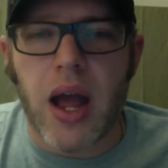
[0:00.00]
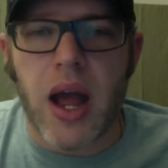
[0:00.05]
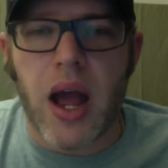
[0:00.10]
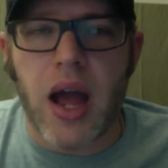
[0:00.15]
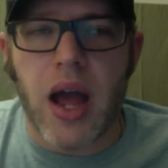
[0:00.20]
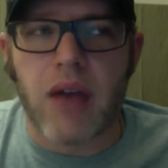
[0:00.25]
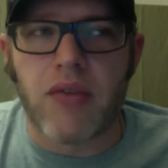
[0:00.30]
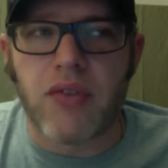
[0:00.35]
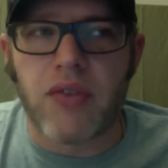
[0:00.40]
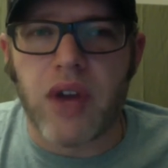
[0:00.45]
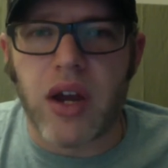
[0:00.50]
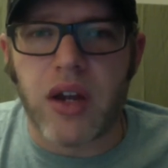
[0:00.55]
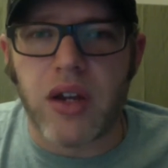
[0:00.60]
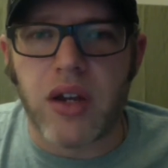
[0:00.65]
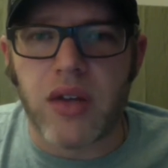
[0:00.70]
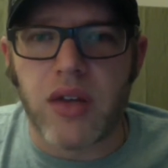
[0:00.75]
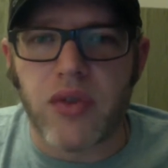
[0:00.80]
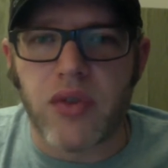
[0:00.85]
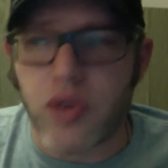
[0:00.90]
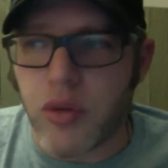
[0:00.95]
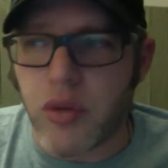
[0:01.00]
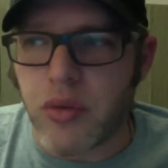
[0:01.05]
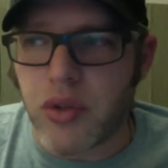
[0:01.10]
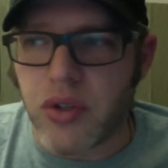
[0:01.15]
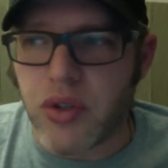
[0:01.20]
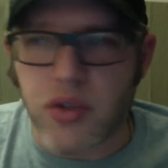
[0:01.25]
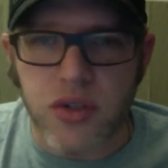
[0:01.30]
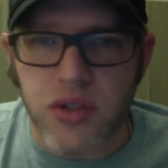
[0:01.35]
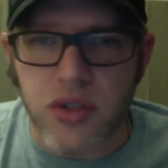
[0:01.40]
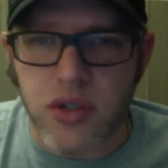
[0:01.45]
I've got enough
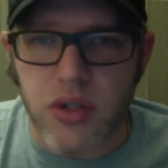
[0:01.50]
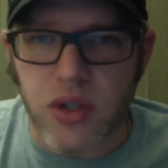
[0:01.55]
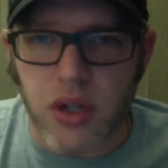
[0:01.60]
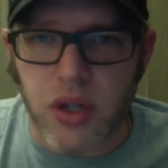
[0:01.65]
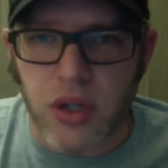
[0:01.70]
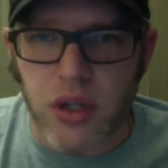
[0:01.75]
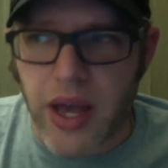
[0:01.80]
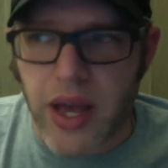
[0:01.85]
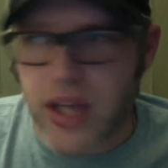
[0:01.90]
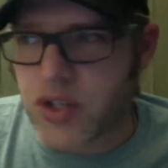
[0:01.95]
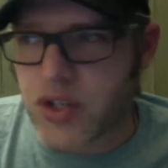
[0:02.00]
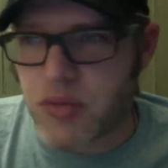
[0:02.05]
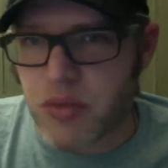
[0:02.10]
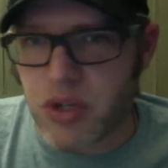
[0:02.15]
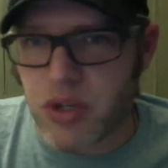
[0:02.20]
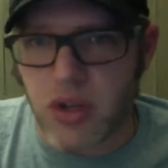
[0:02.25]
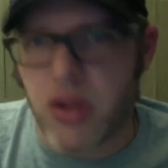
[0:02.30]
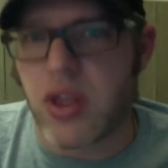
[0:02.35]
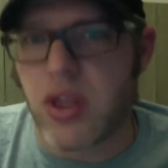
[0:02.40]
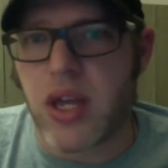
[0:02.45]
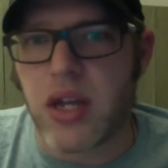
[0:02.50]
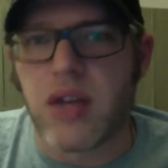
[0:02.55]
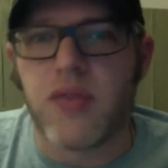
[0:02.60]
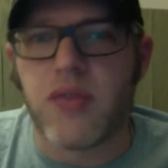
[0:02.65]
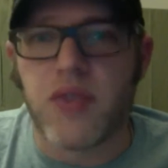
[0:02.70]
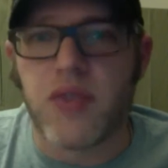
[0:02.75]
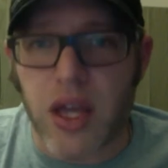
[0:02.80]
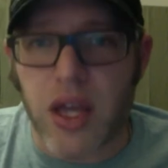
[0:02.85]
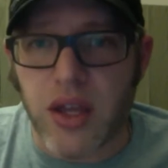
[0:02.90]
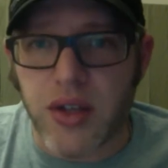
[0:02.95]
equipment to last me till the end
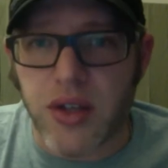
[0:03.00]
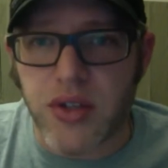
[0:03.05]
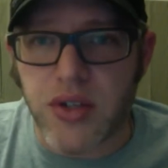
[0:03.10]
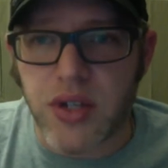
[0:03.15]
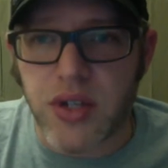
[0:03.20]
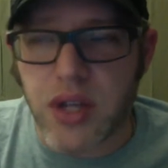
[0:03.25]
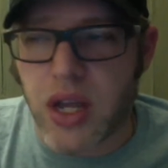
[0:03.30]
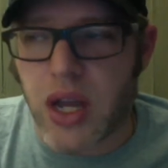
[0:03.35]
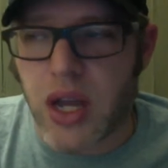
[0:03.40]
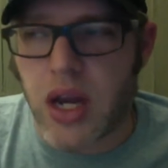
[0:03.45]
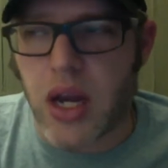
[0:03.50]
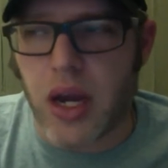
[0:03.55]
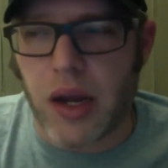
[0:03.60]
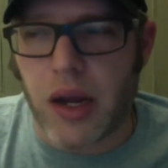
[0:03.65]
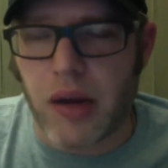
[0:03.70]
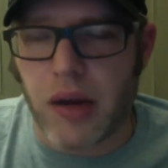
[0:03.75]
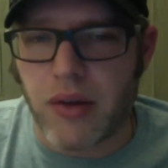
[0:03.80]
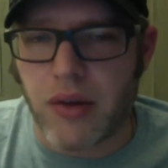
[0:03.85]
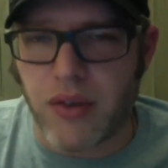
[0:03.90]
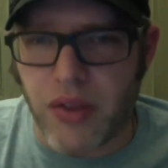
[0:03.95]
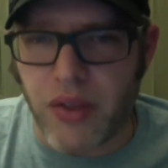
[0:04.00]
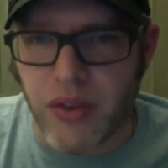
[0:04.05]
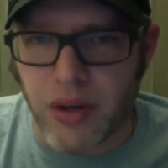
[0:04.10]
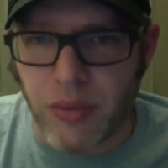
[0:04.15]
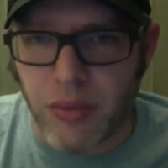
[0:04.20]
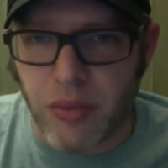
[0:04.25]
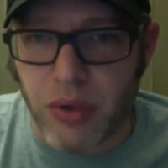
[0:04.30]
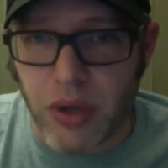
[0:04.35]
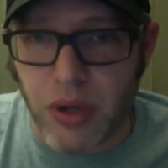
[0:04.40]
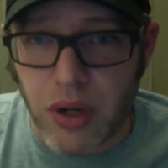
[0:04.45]
of days, and I don't have anything to
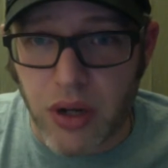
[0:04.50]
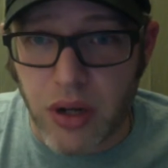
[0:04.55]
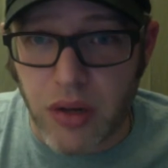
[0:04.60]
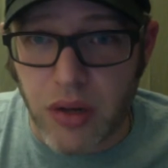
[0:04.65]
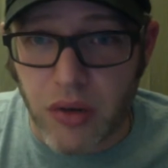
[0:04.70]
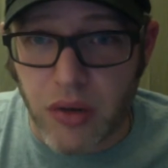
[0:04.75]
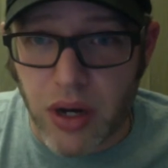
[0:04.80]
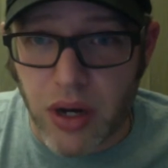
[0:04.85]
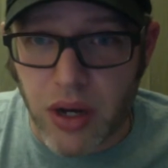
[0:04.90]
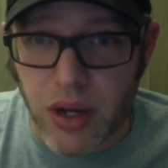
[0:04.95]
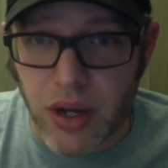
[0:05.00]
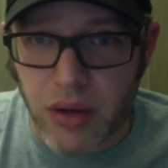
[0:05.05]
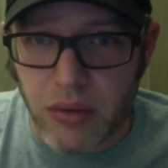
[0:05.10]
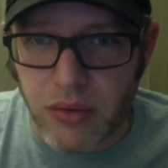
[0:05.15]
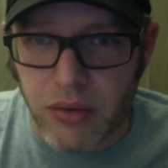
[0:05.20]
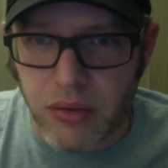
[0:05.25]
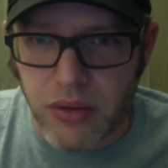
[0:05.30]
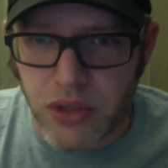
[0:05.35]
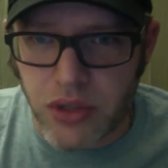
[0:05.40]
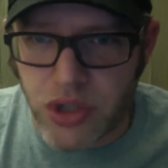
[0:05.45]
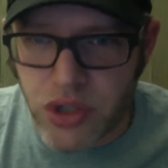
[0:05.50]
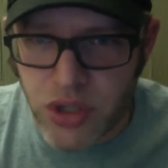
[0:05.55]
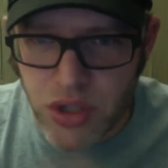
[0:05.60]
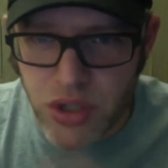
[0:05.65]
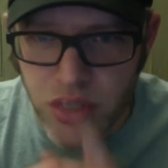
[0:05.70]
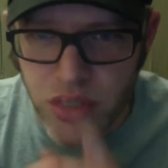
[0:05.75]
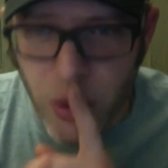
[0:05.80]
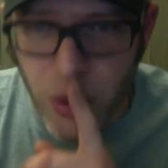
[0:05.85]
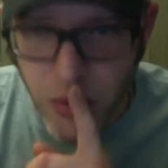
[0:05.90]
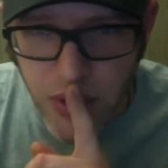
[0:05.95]
put it in right now.
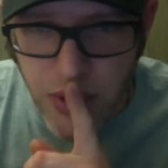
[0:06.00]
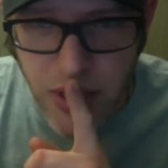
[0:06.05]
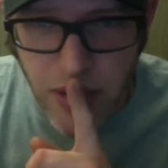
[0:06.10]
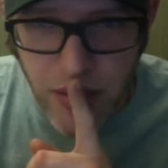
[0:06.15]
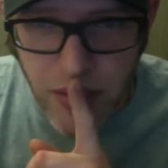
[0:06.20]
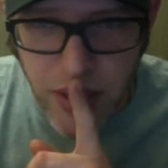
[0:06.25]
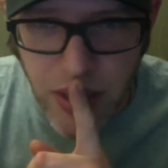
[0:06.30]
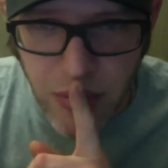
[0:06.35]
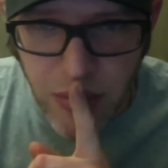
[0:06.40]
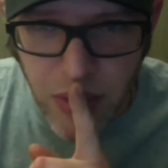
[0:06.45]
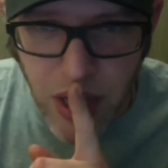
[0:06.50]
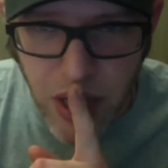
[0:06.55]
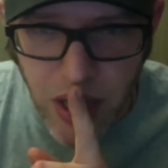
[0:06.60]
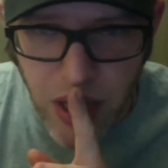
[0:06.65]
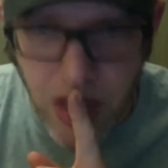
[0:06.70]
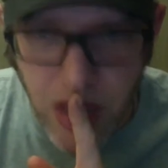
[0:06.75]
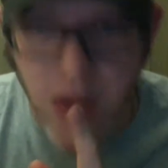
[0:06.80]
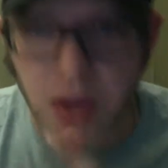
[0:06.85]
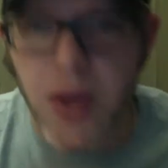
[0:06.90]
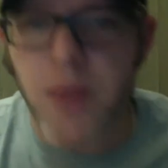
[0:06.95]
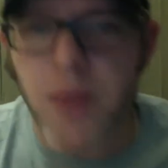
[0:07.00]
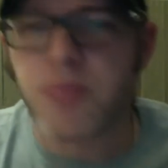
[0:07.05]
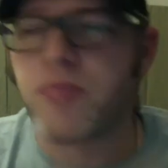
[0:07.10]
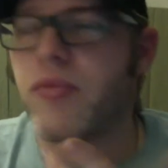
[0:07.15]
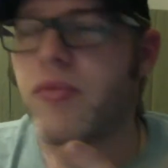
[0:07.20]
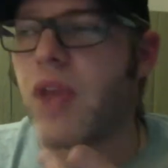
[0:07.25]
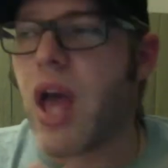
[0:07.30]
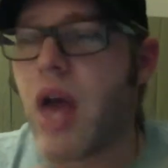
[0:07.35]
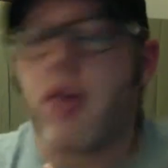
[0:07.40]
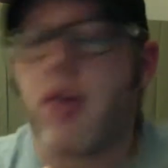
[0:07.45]
Shh, don't tell anybody.
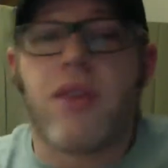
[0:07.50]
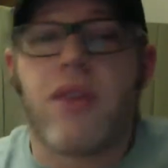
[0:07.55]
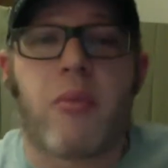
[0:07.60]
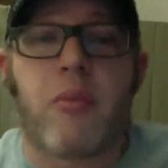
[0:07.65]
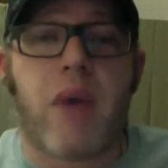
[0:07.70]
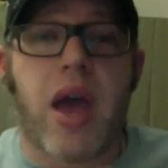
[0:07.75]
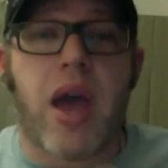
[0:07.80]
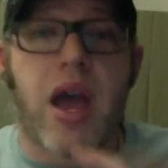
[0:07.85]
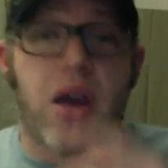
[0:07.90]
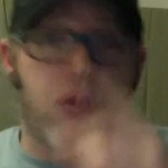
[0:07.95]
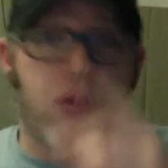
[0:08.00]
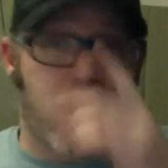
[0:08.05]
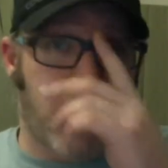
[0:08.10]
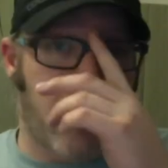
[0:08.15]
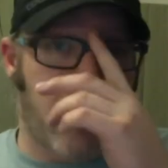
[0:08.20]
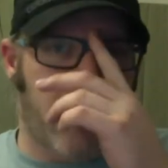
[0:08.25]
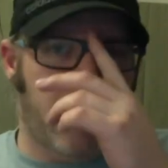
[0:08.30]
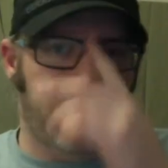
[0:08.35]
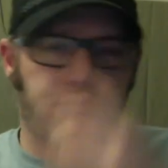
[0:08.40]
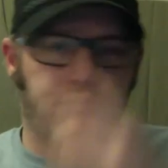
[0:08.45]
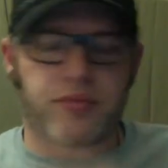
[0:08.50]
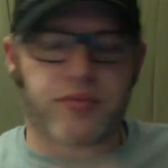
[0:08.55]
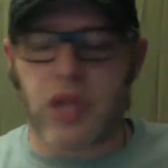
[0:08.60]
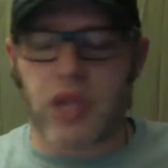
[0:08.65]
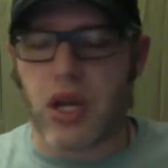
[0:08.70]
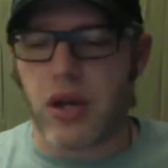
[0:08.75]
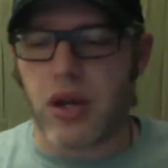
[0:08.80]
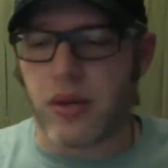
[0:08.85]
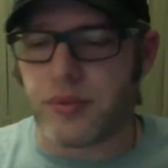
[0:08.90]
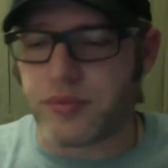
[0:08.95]
I don't have a pack right
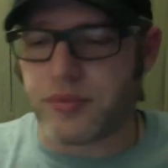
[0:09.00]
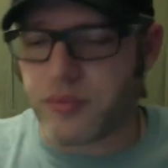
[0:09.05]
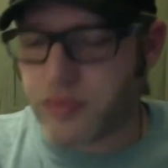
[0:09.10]
now.